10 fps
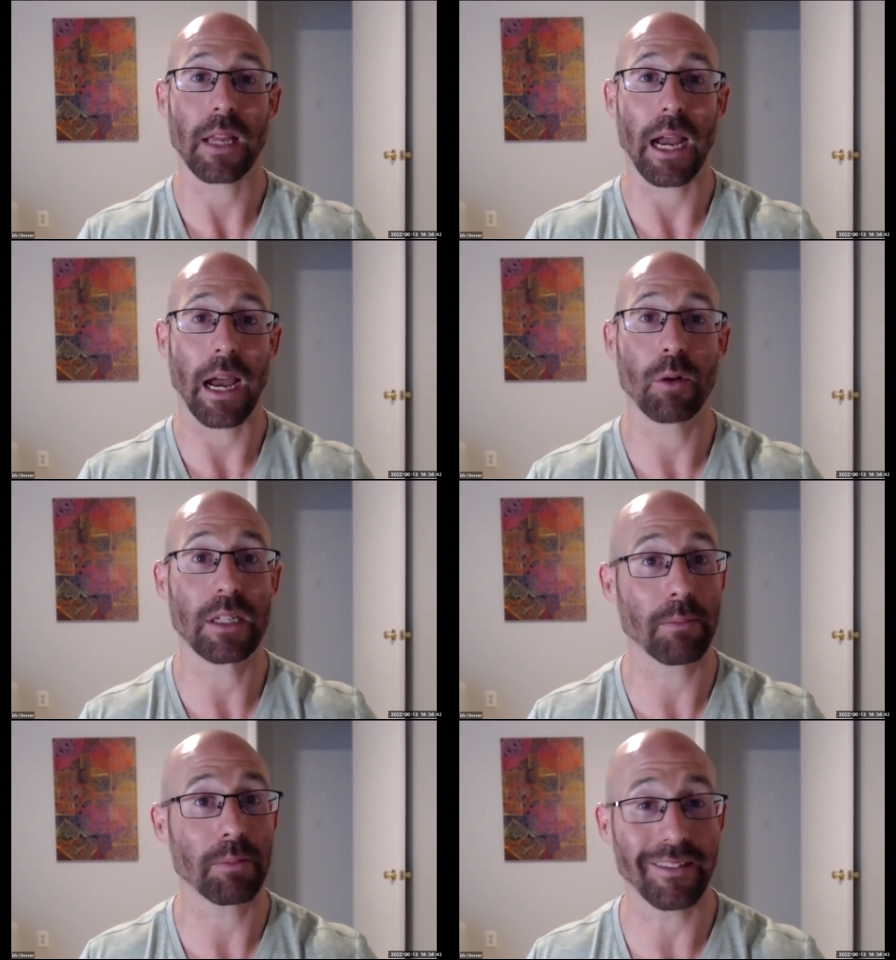how
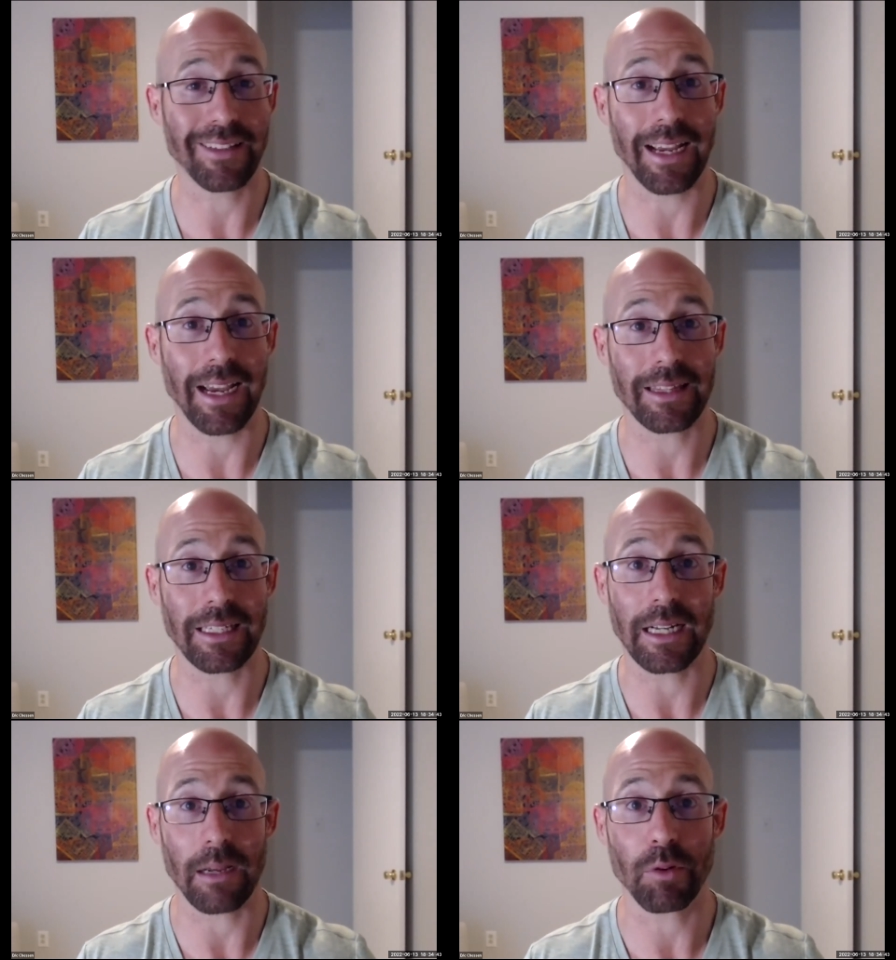adept is the
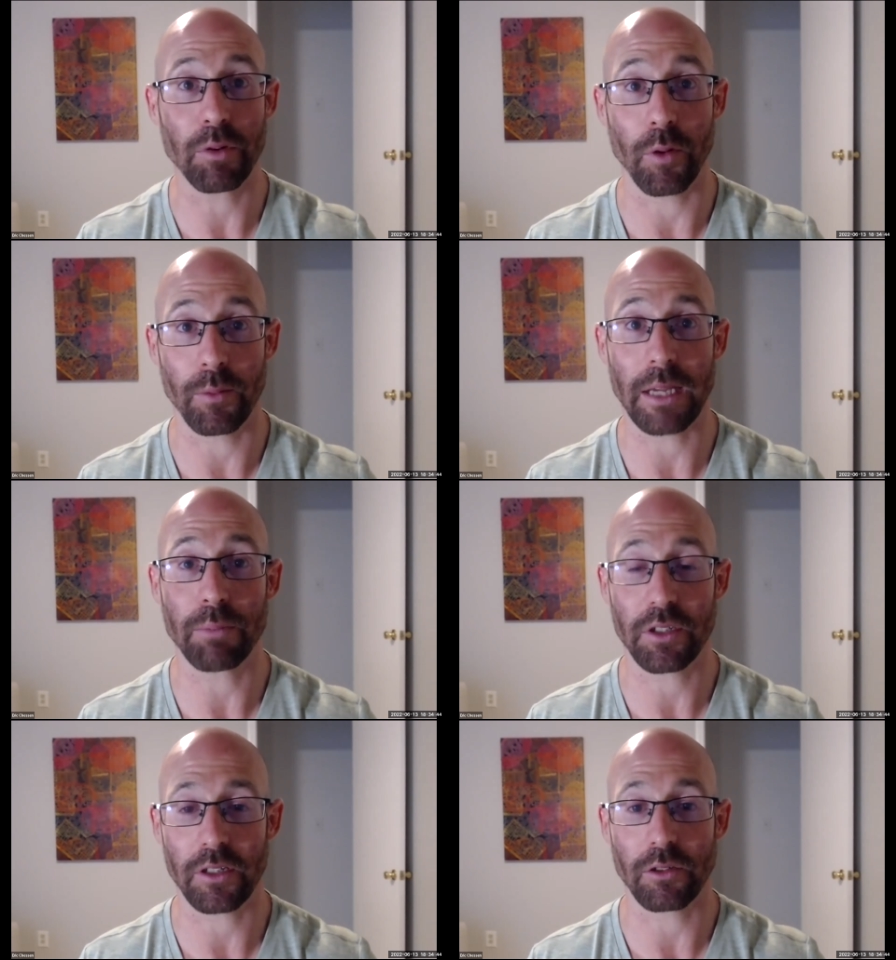athlete at performing that
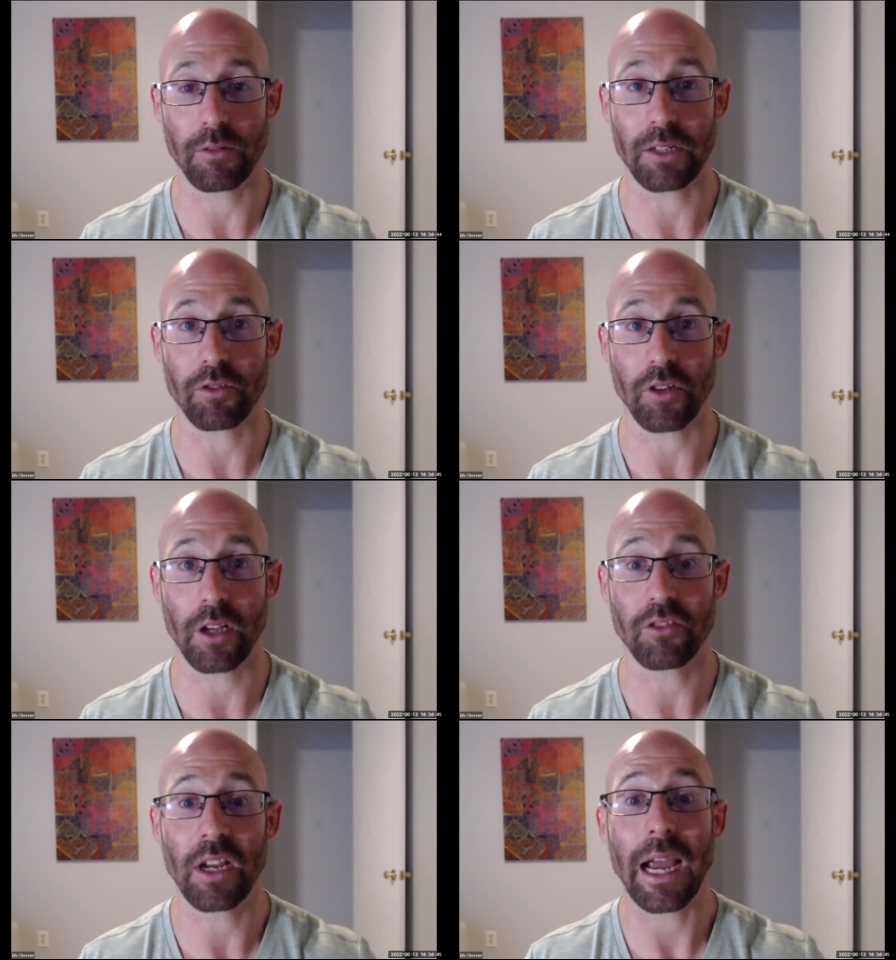particular
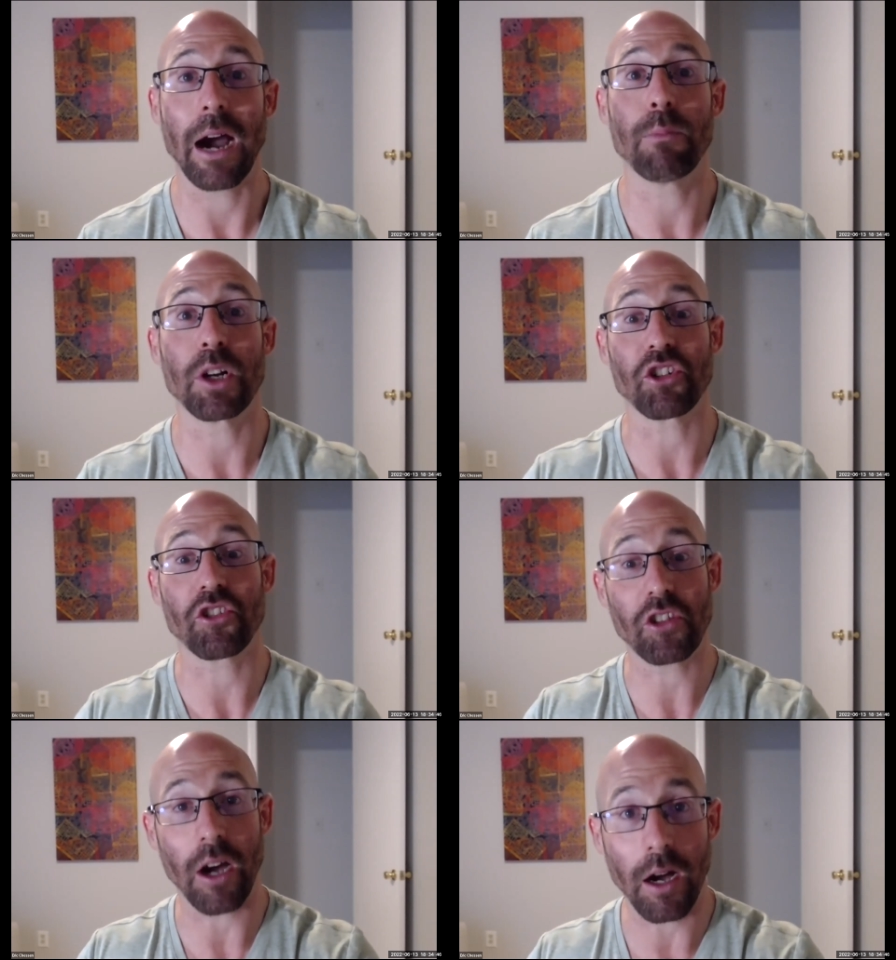exercise? How
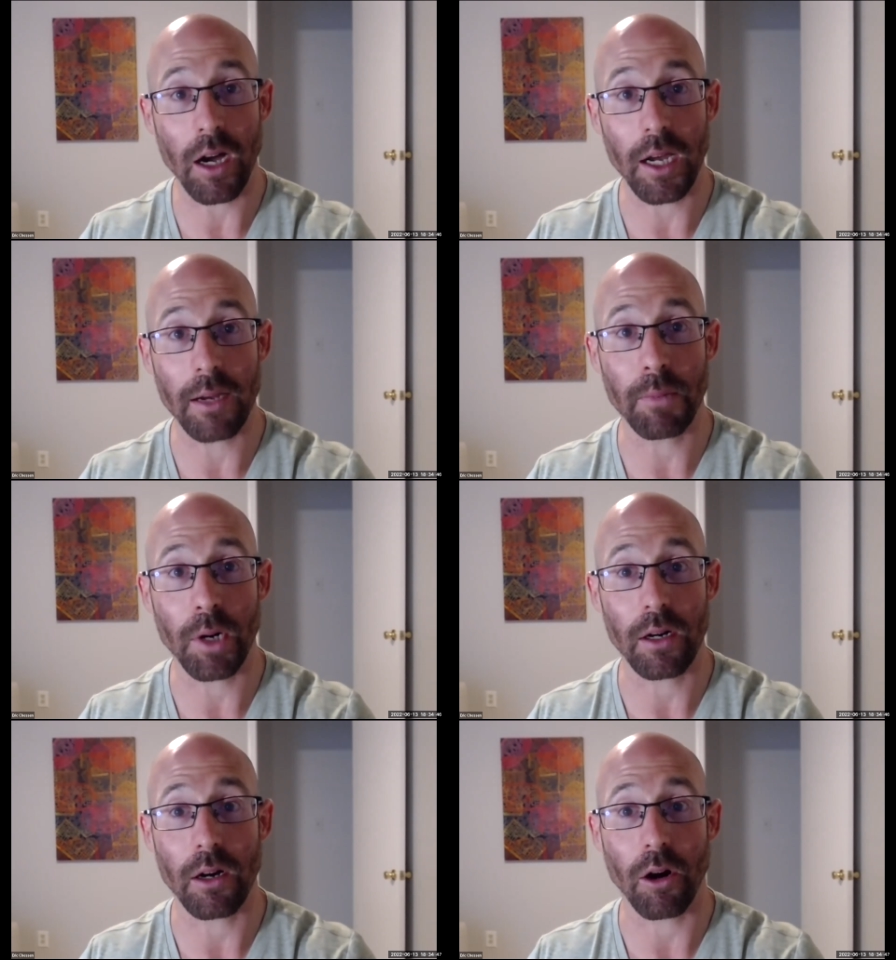much time
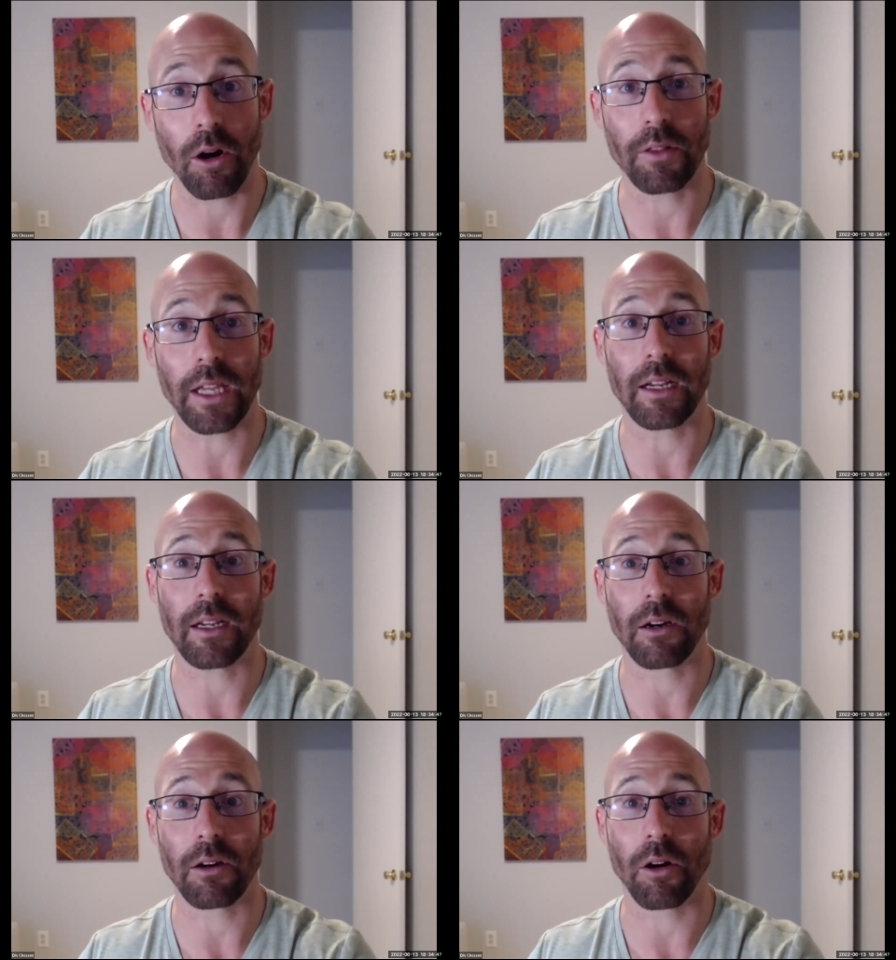are
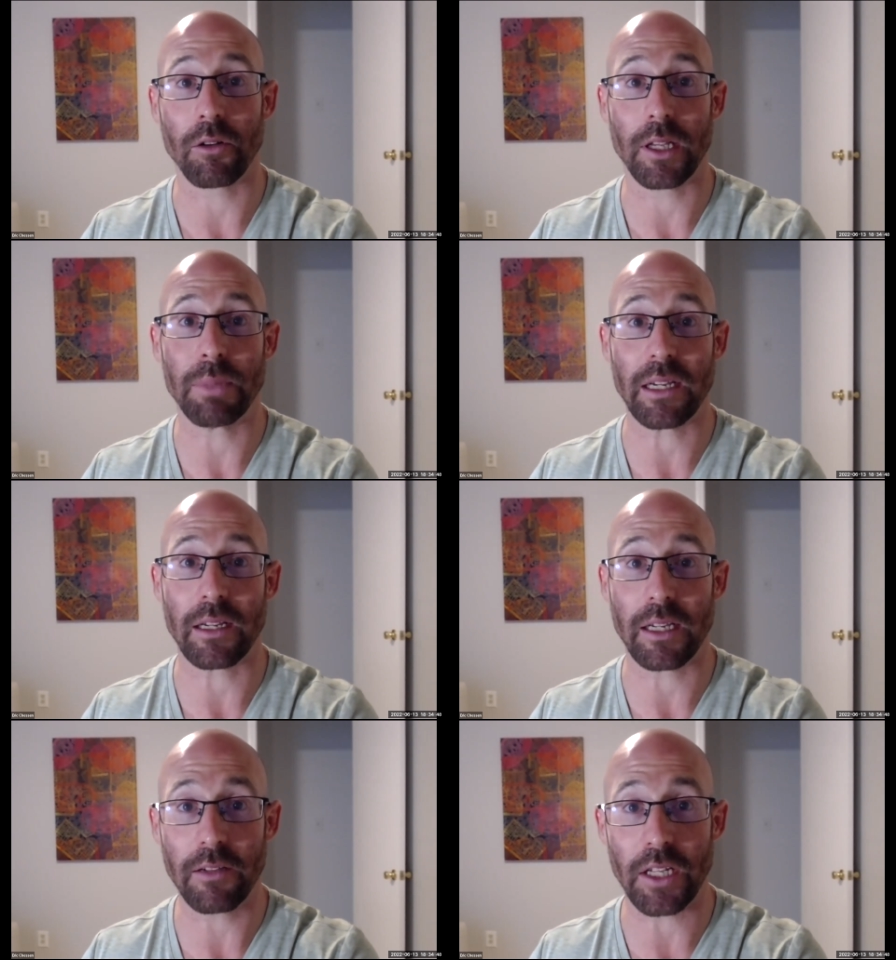they are they
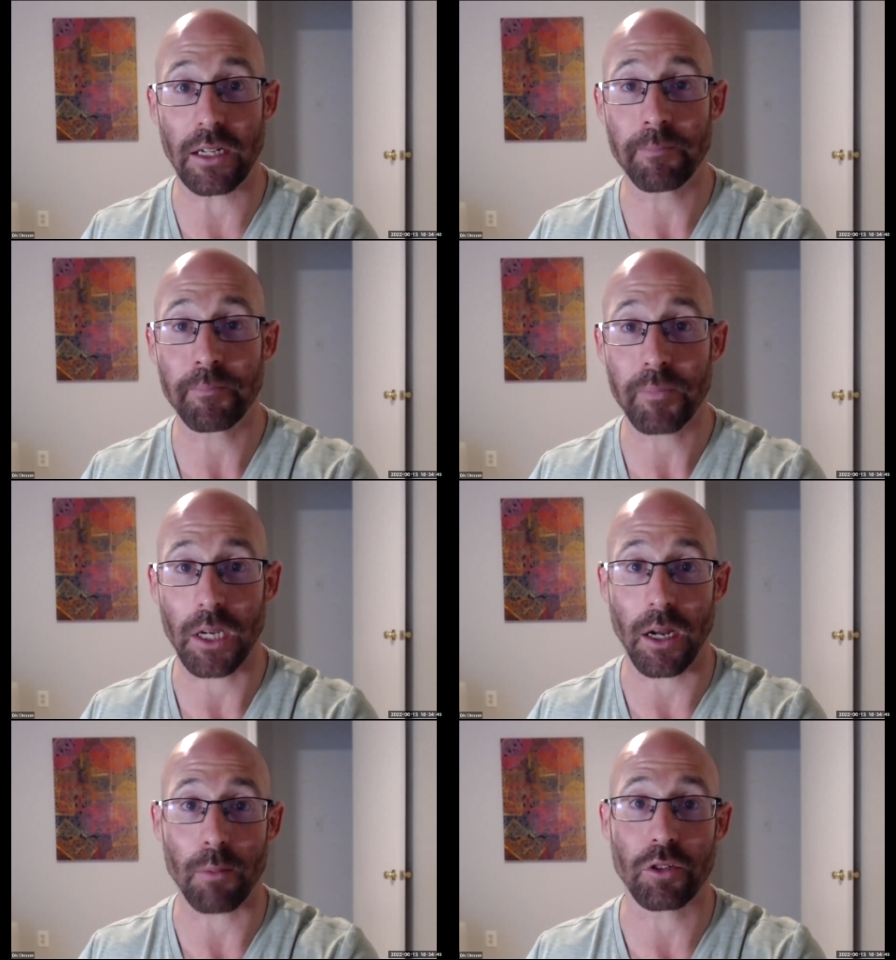being given
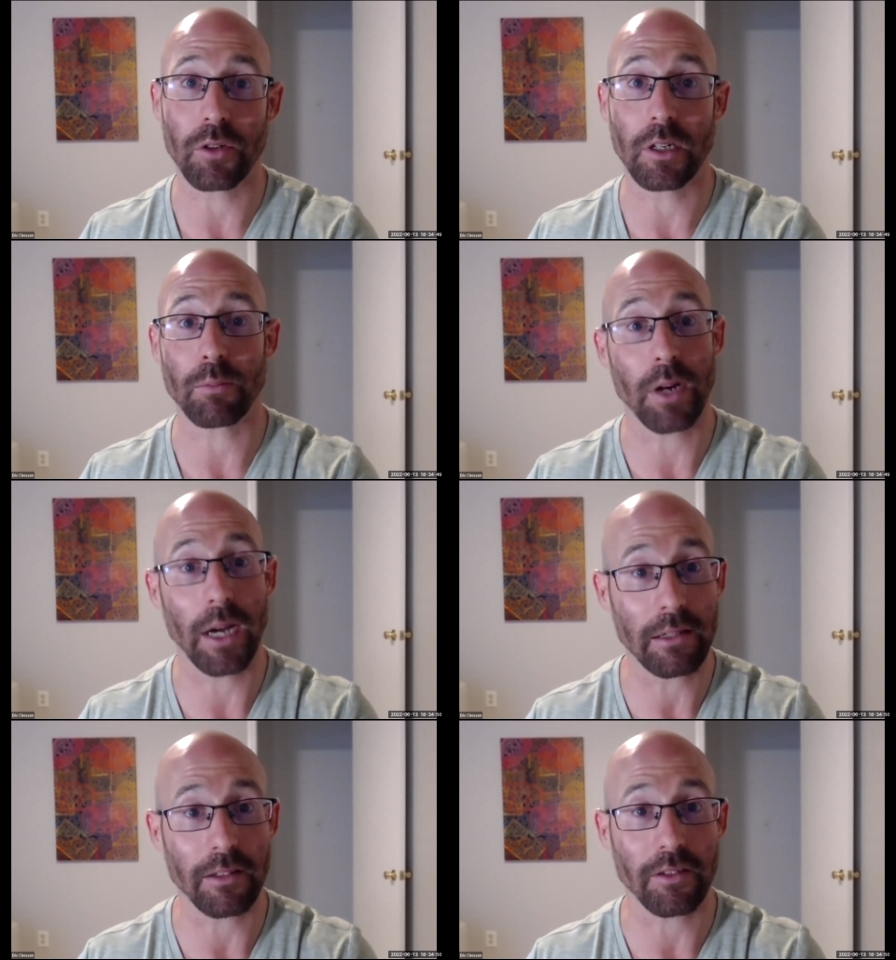an opportunity to
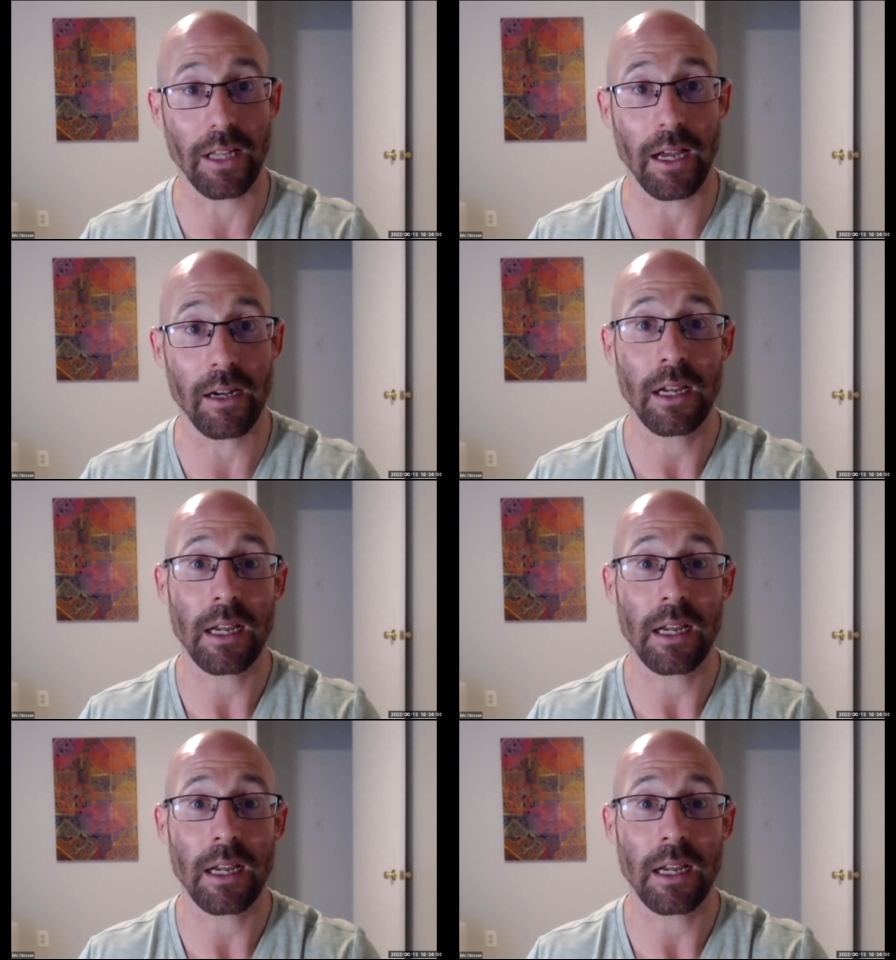practice that?